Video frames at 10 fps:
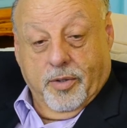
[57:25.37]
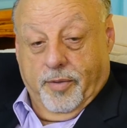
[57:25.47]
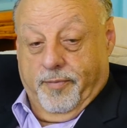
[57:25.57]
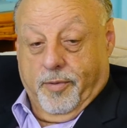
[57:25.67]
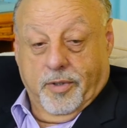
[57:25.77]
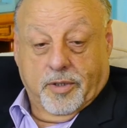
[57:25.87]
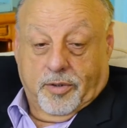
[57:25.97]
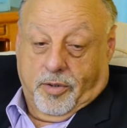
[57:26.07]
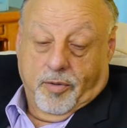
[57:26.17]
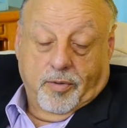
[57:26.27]
Your voice
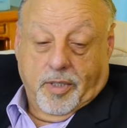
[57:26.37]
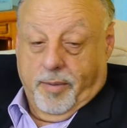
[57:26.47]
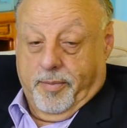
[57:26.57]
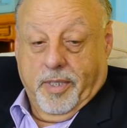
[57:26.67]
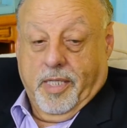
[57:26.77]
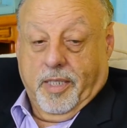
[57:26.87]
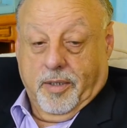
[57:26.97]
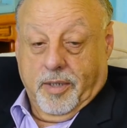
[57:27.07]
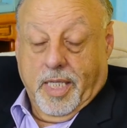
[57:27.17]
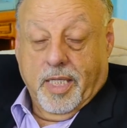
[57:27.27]
is too deep. They're not going to.